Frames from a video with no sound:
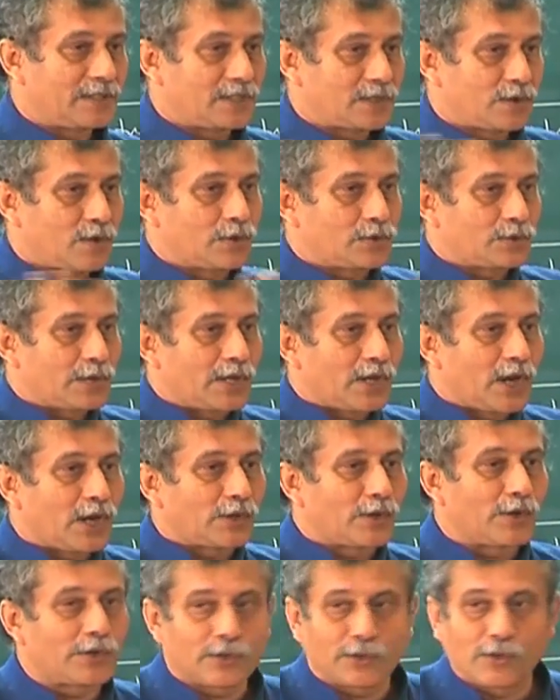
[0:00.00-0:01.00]
This course we are
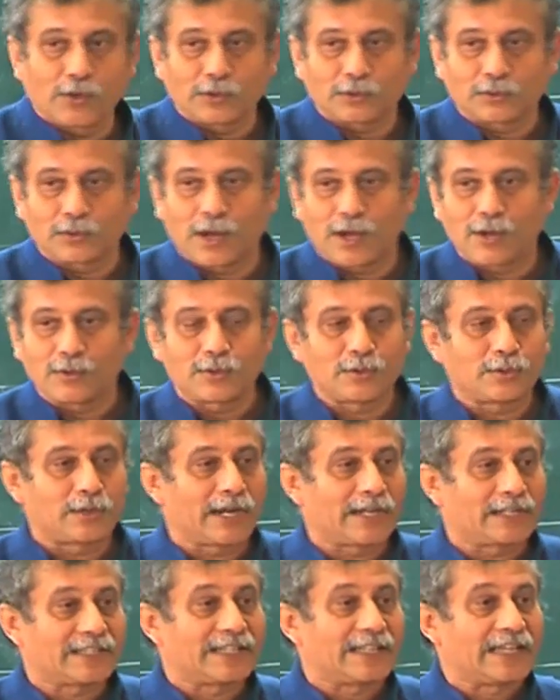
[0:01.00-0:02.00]
not going to go to how to
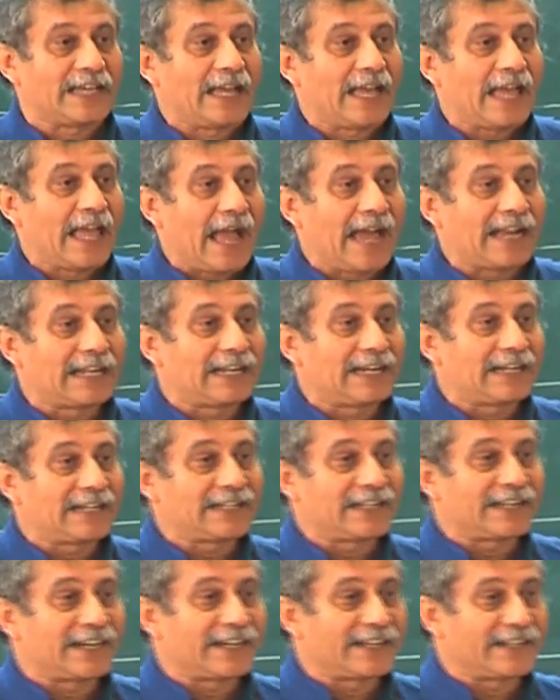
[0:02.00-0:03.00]
get the
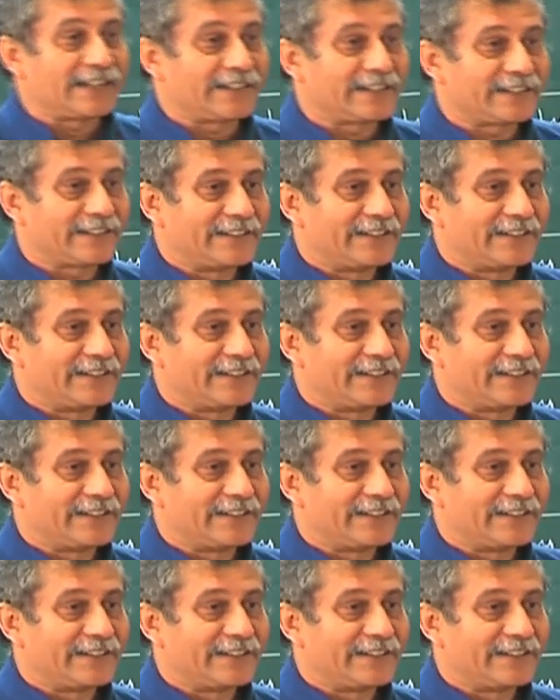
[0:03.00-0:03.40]
analytic gradient.